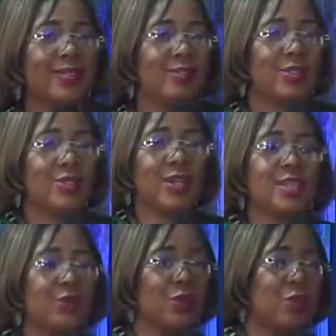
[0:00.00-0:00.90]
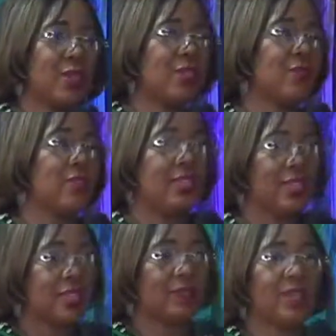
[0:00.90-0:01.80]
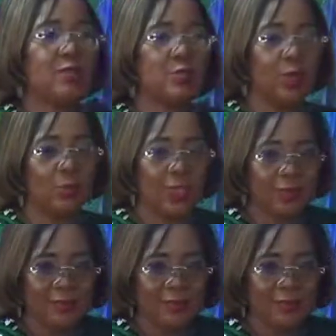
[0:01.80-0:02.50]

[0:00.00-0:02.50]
what should I serve you? What should I serve you? And then she served them the moi moi.